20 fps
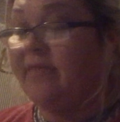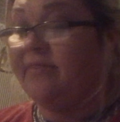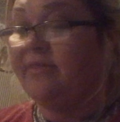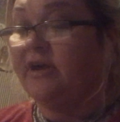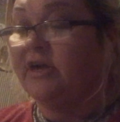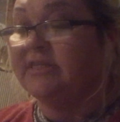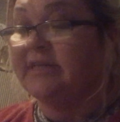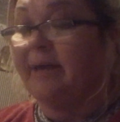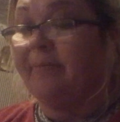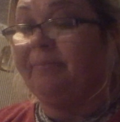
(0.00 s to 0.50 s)

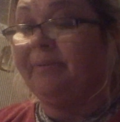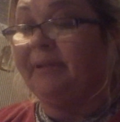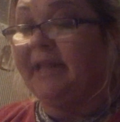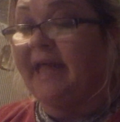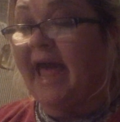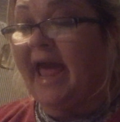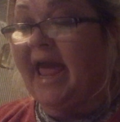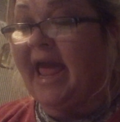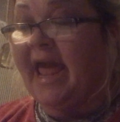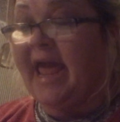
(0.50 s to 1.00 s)
There's a
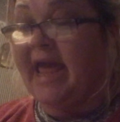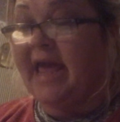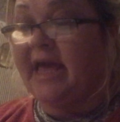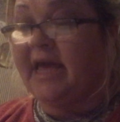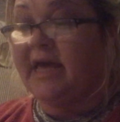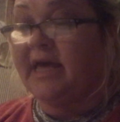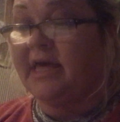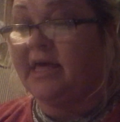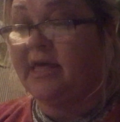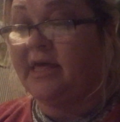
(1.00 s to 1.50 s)

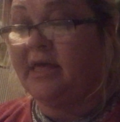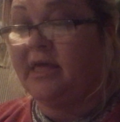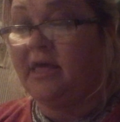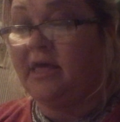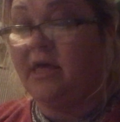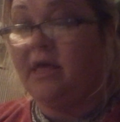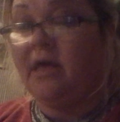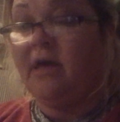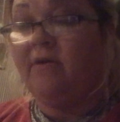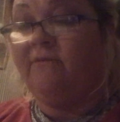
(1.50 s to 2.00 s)
blank
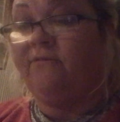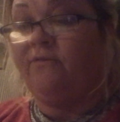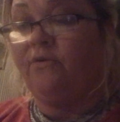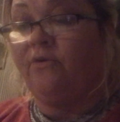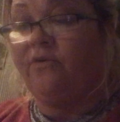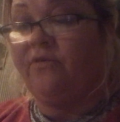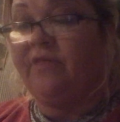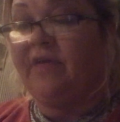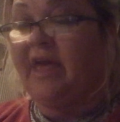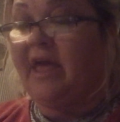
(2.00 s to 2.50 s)

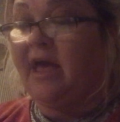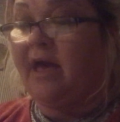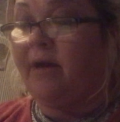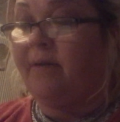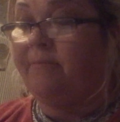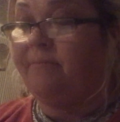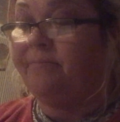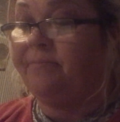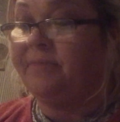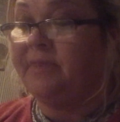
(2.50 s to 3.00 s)
for
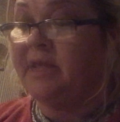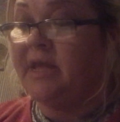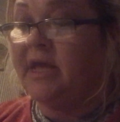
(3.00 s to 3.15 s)
them.